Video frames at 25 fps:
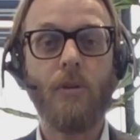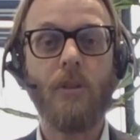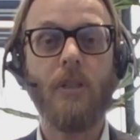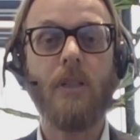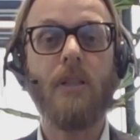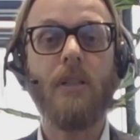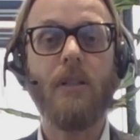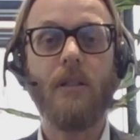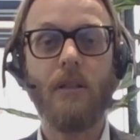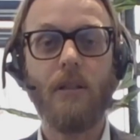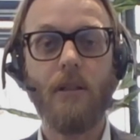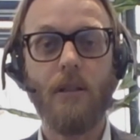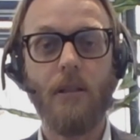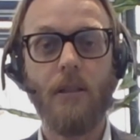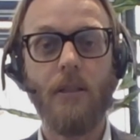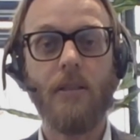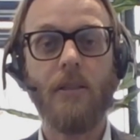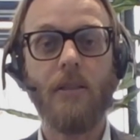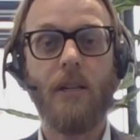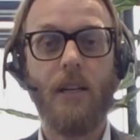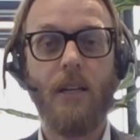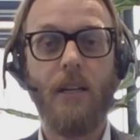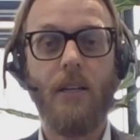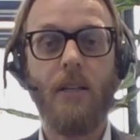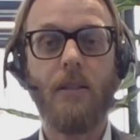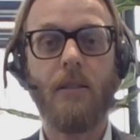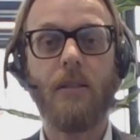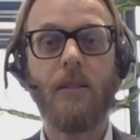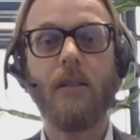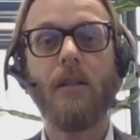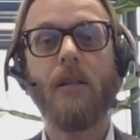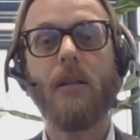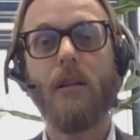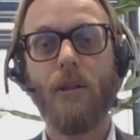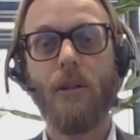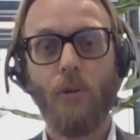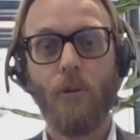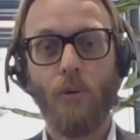using this
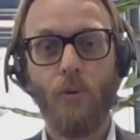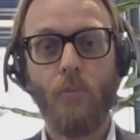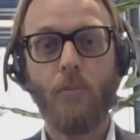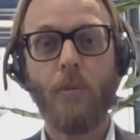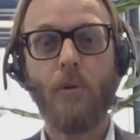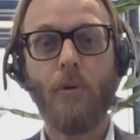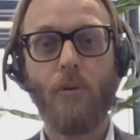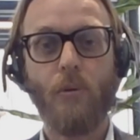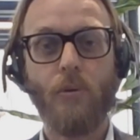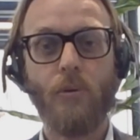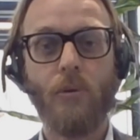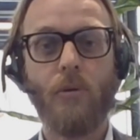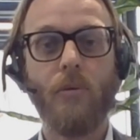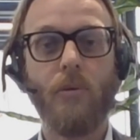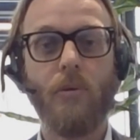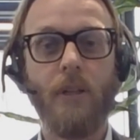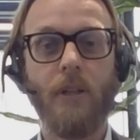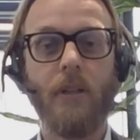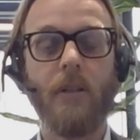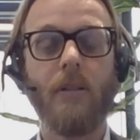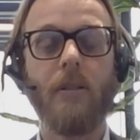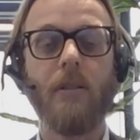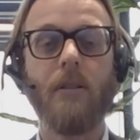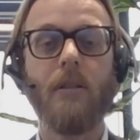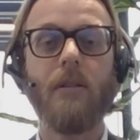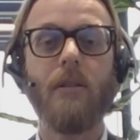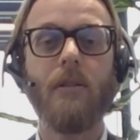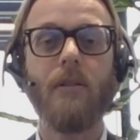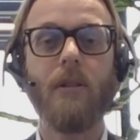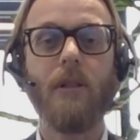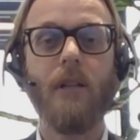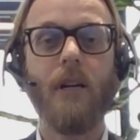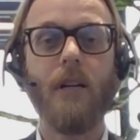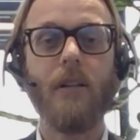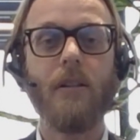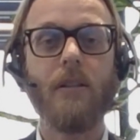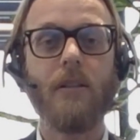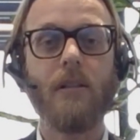heat to produce cooling
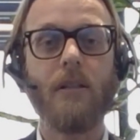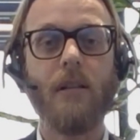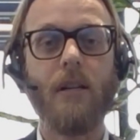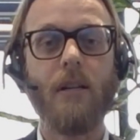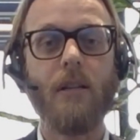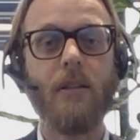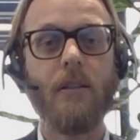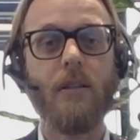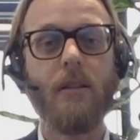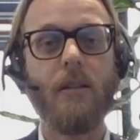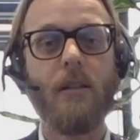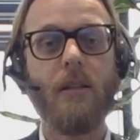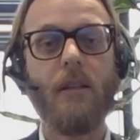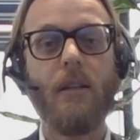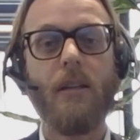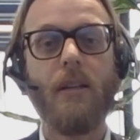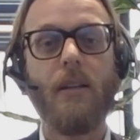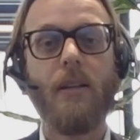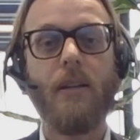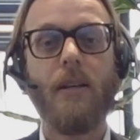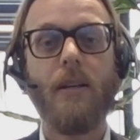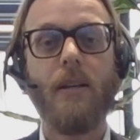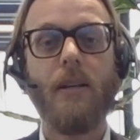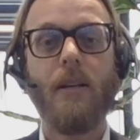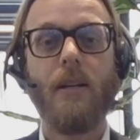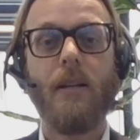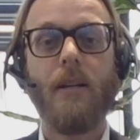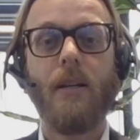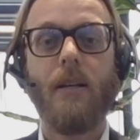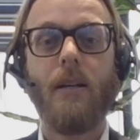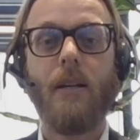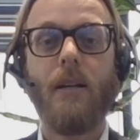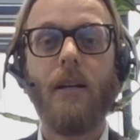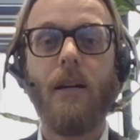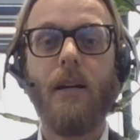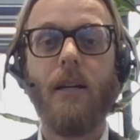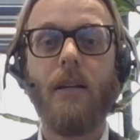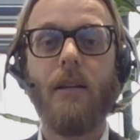on the other side.
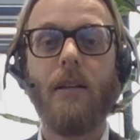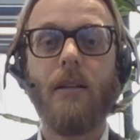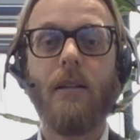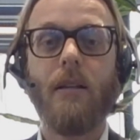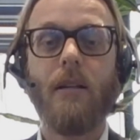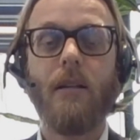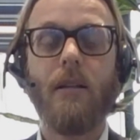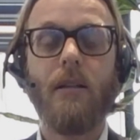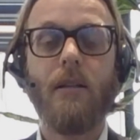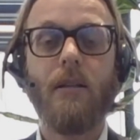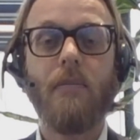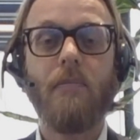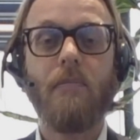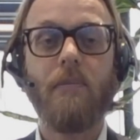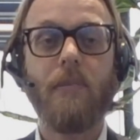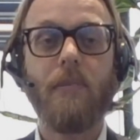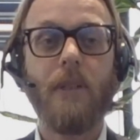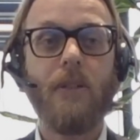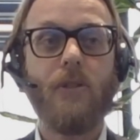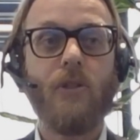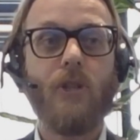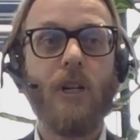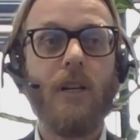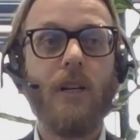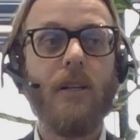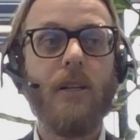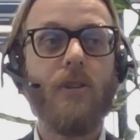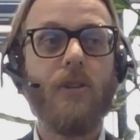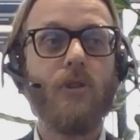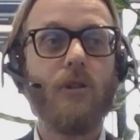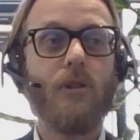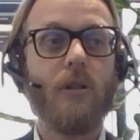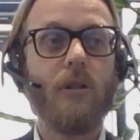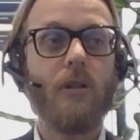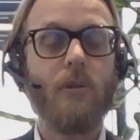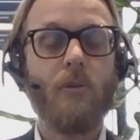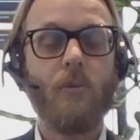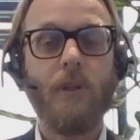And the
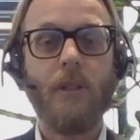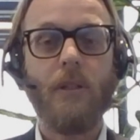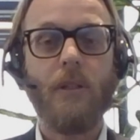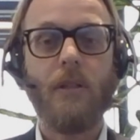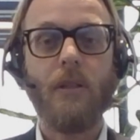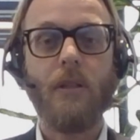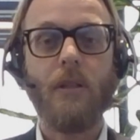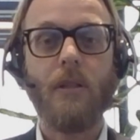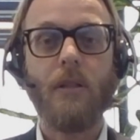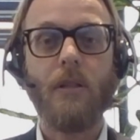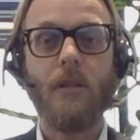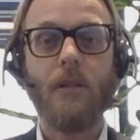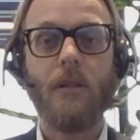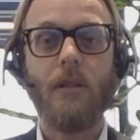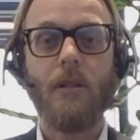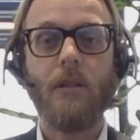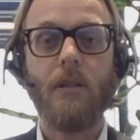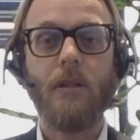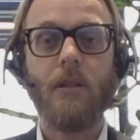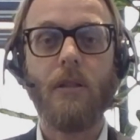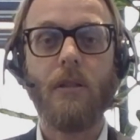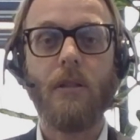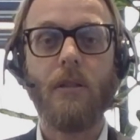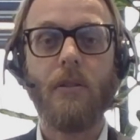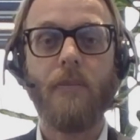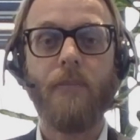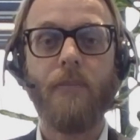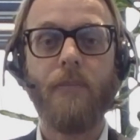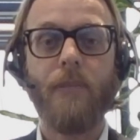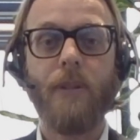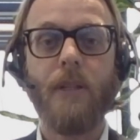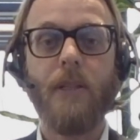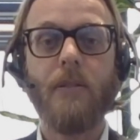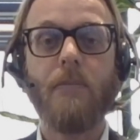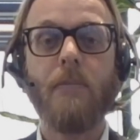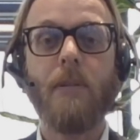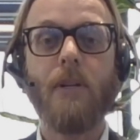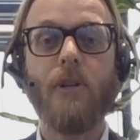challenge with
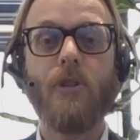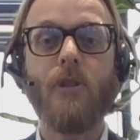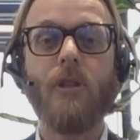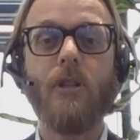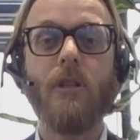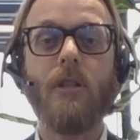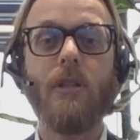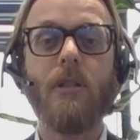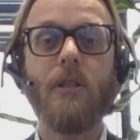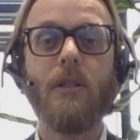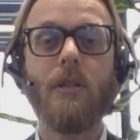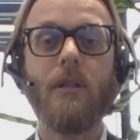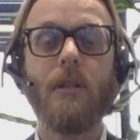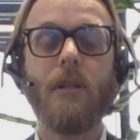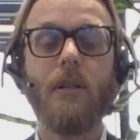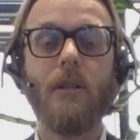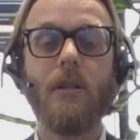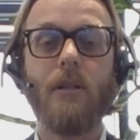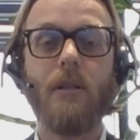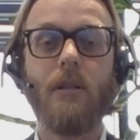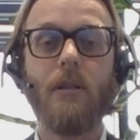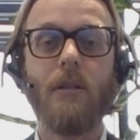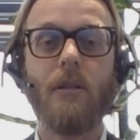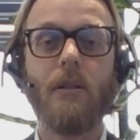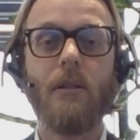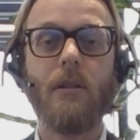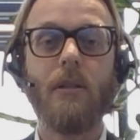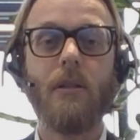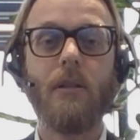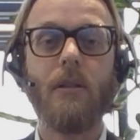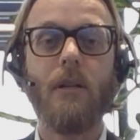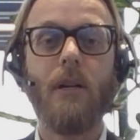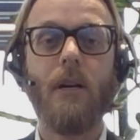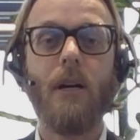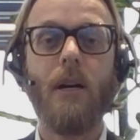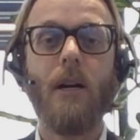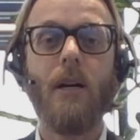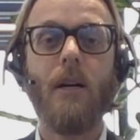these machines
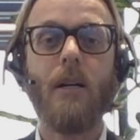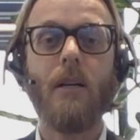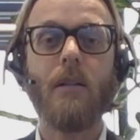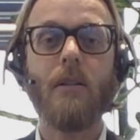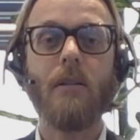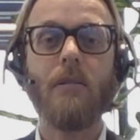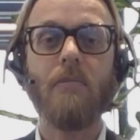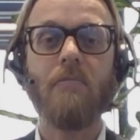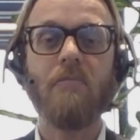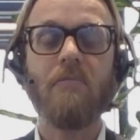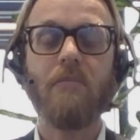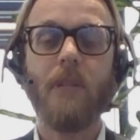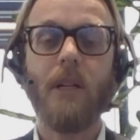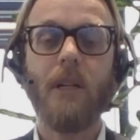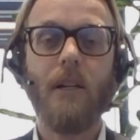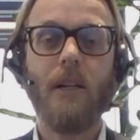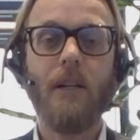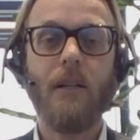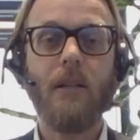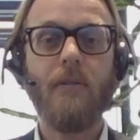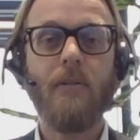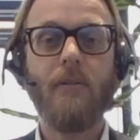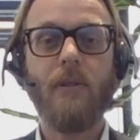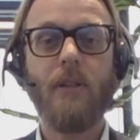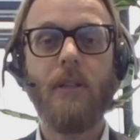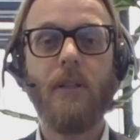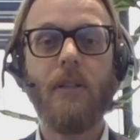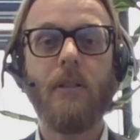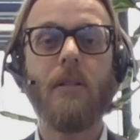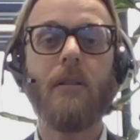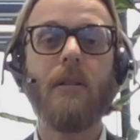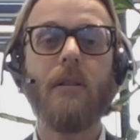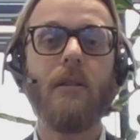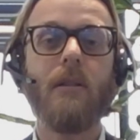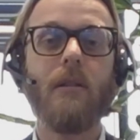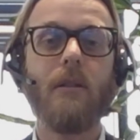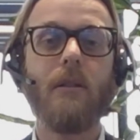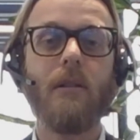are
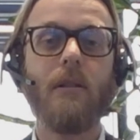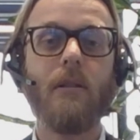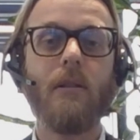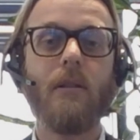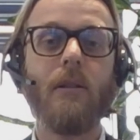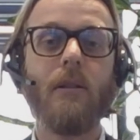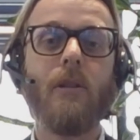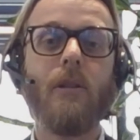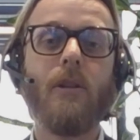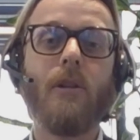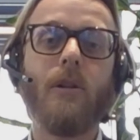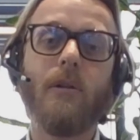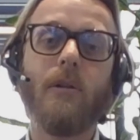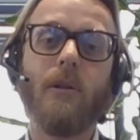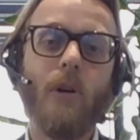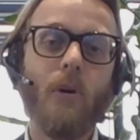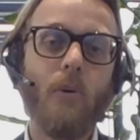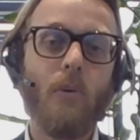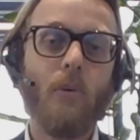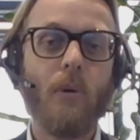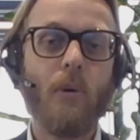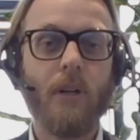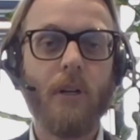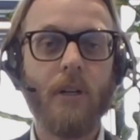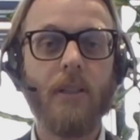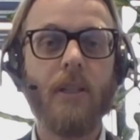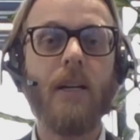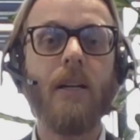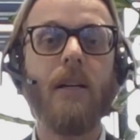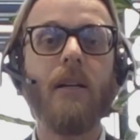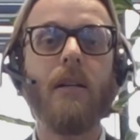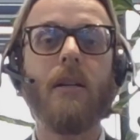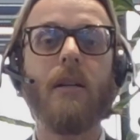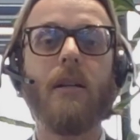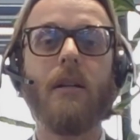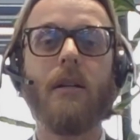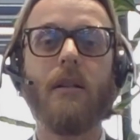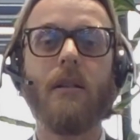relatively lower
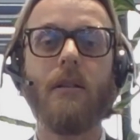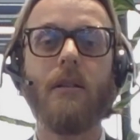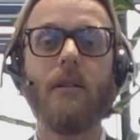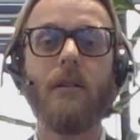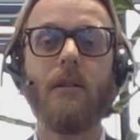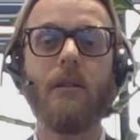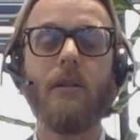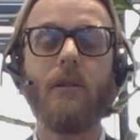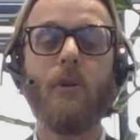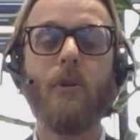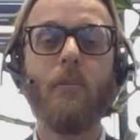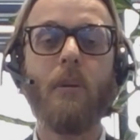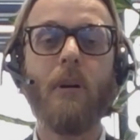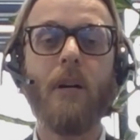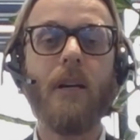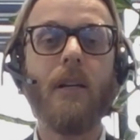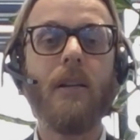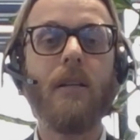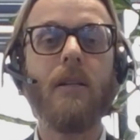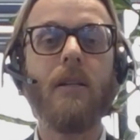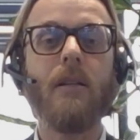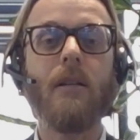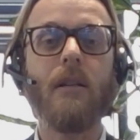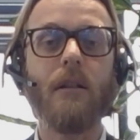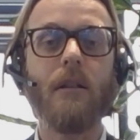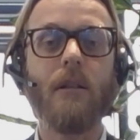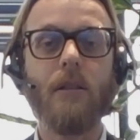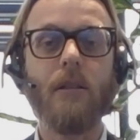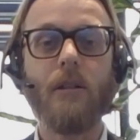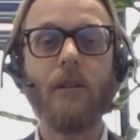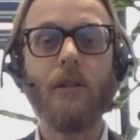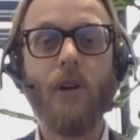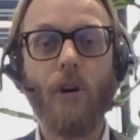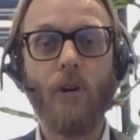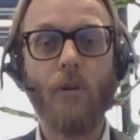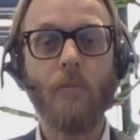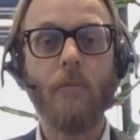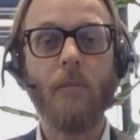than
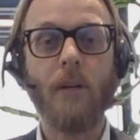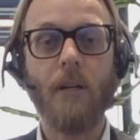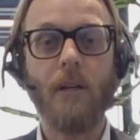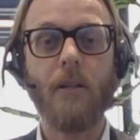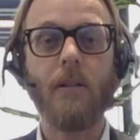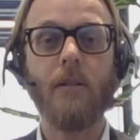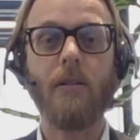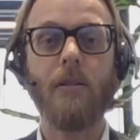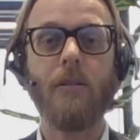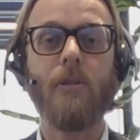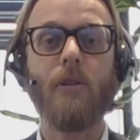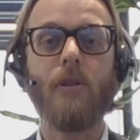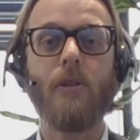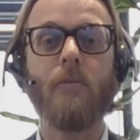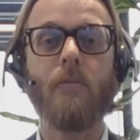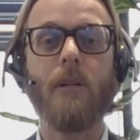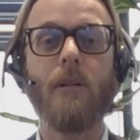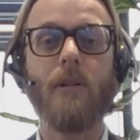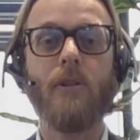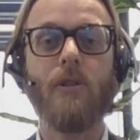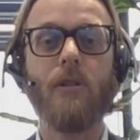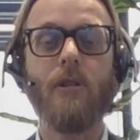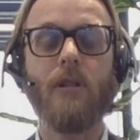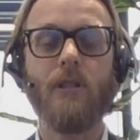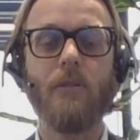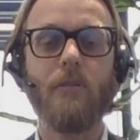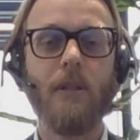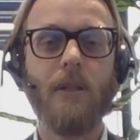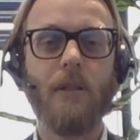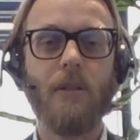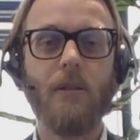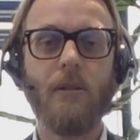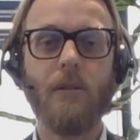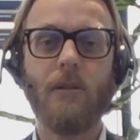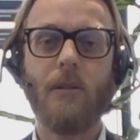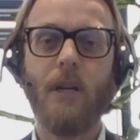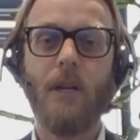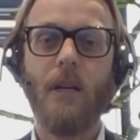operating normal
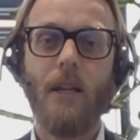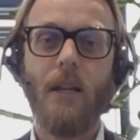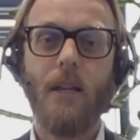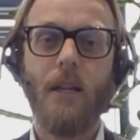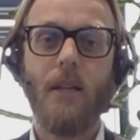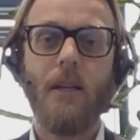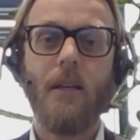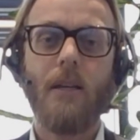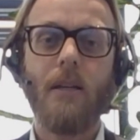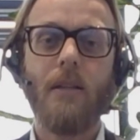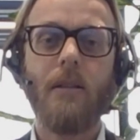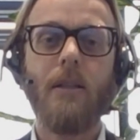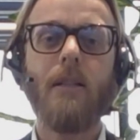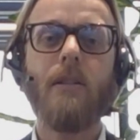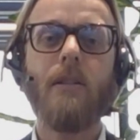chiller, because